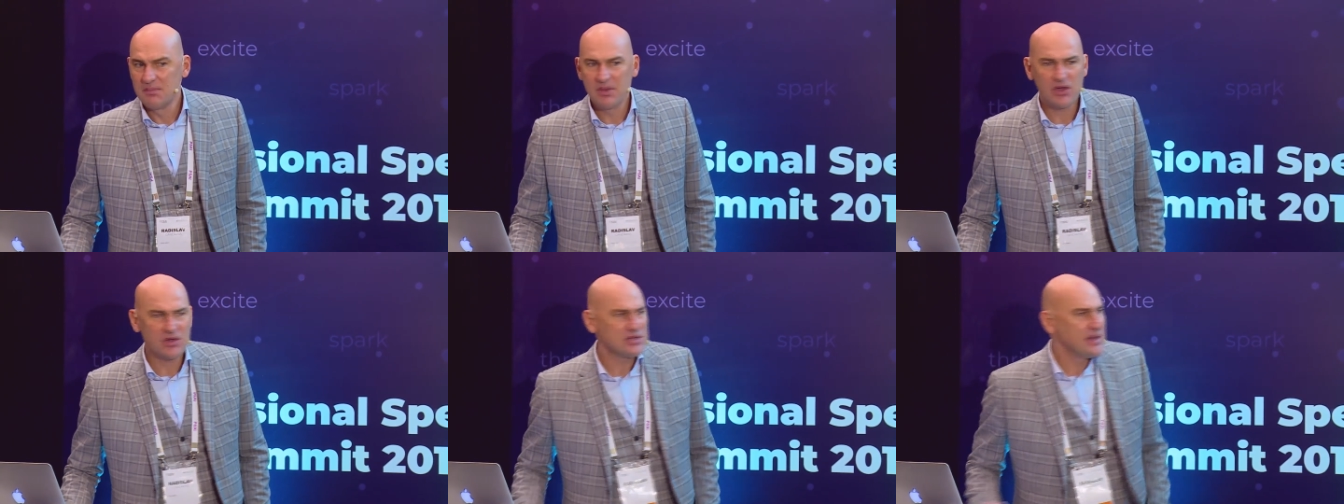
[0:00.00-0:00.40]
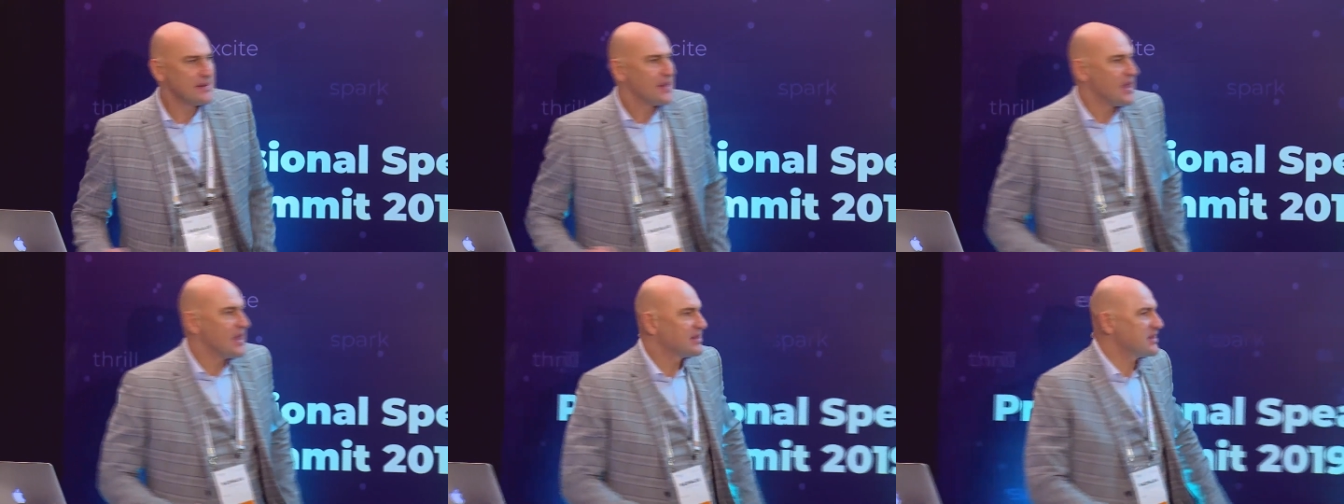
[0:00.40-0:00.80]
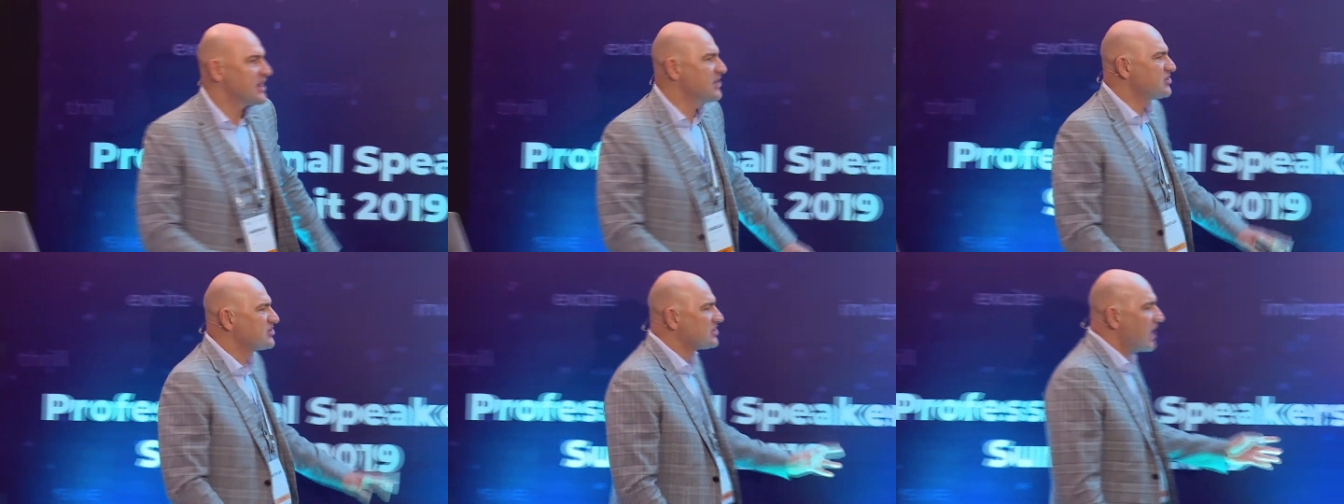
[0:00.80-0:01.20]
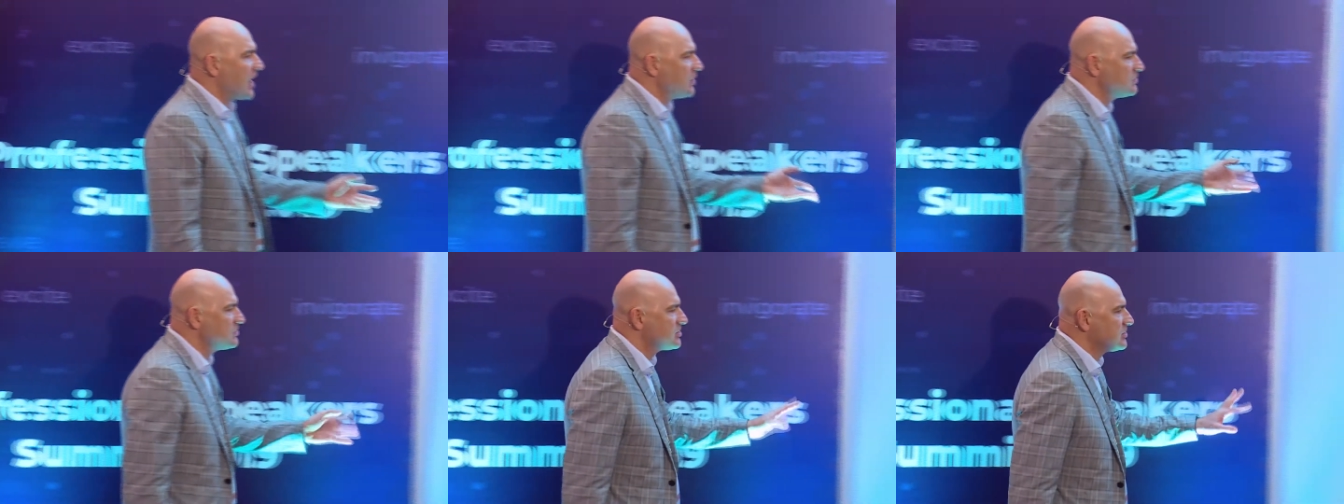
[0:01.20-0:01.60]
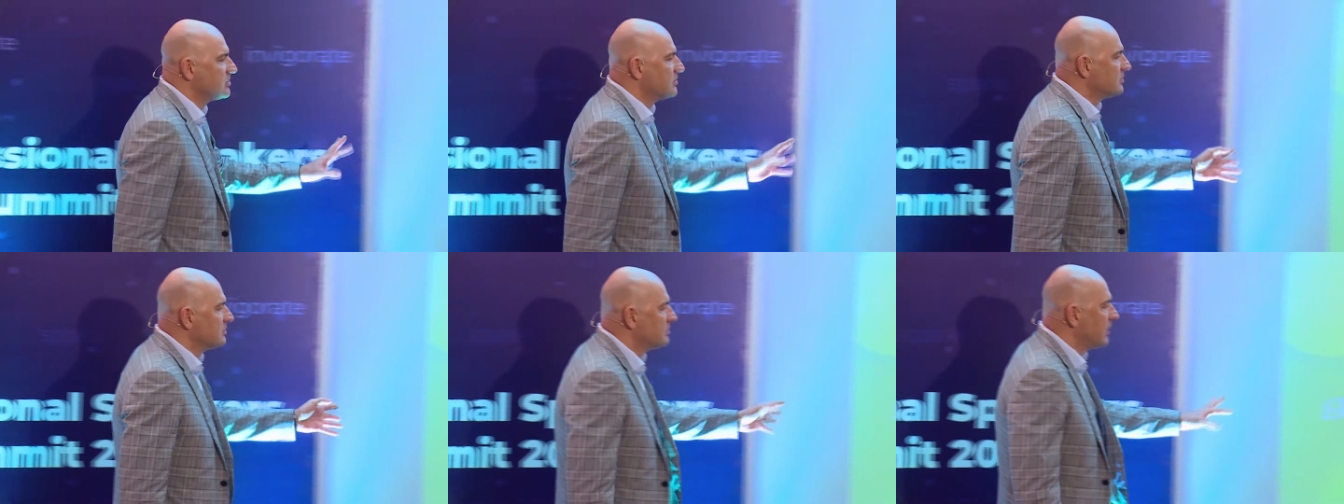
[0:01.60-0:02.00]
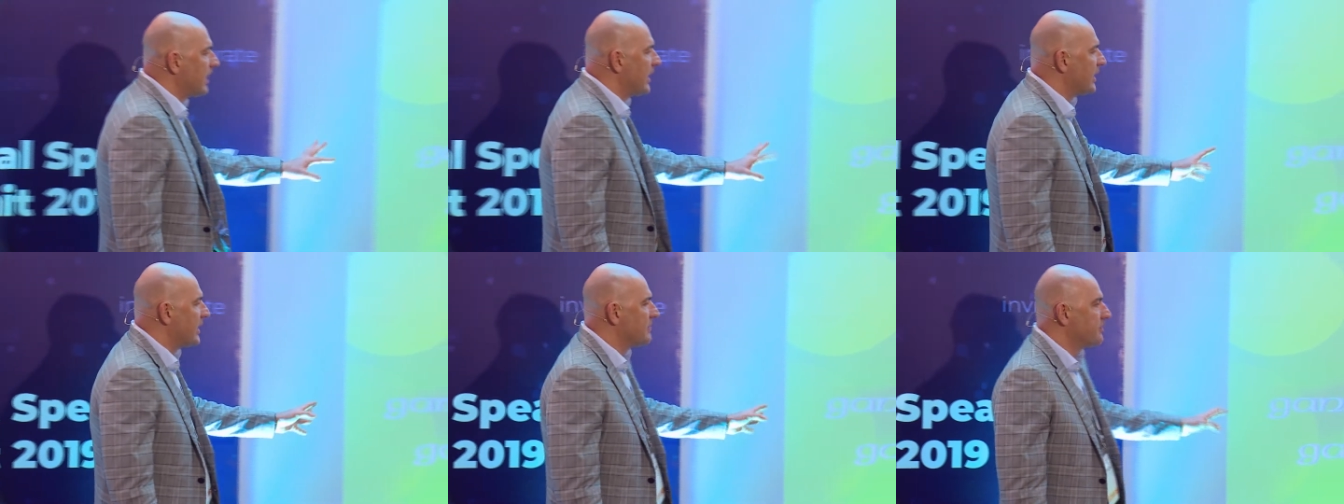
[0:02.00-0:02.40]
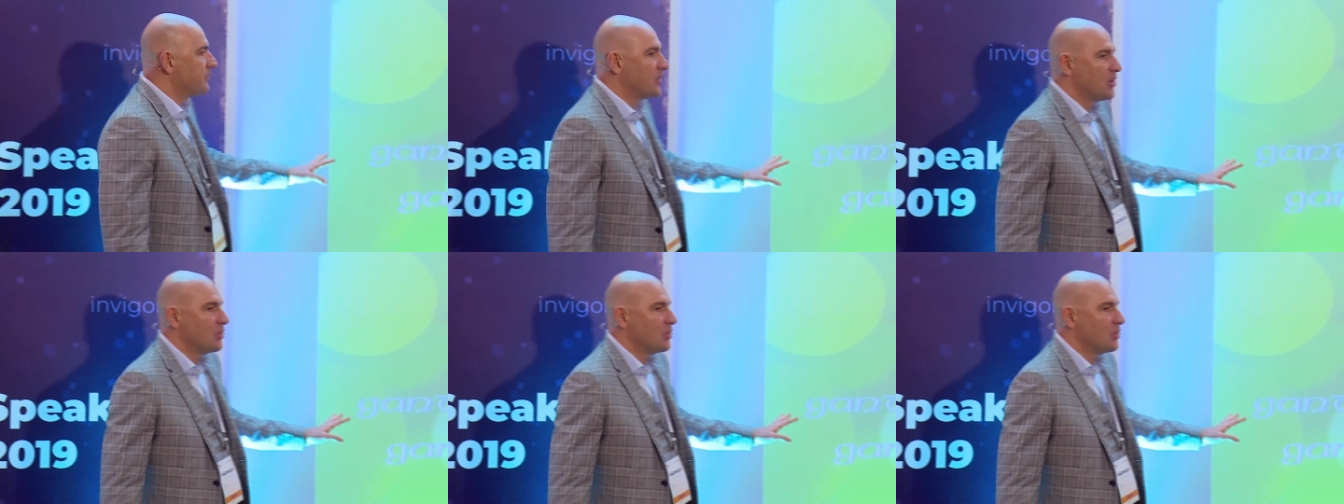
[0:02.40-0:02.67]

Because it, it sounds like a,